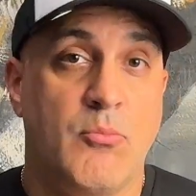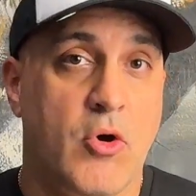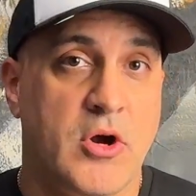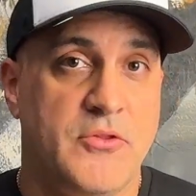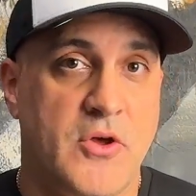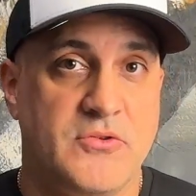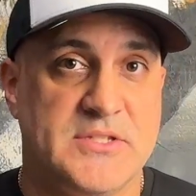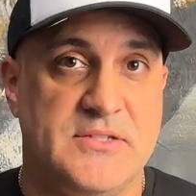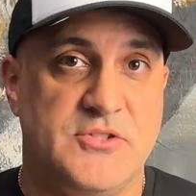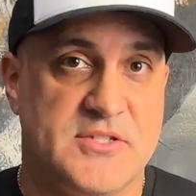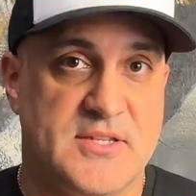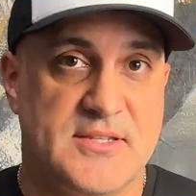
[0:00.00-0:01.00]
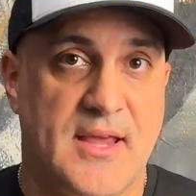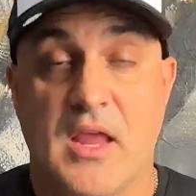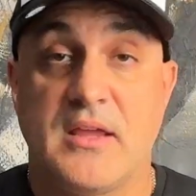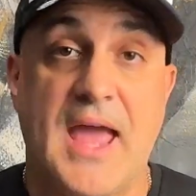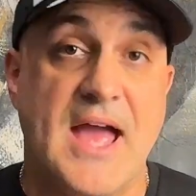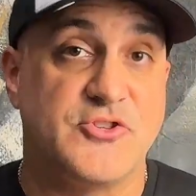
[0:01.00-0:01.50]
More on those in just a
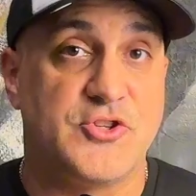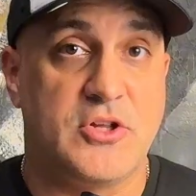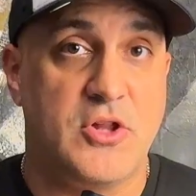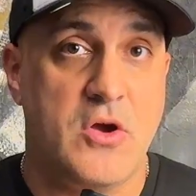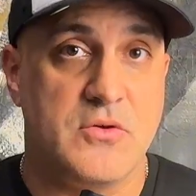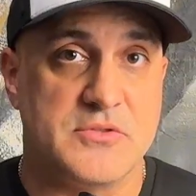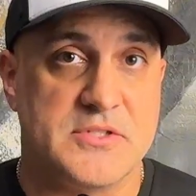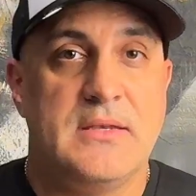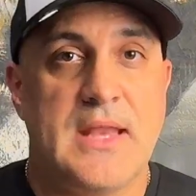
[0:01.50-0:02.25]
second. Cash to close.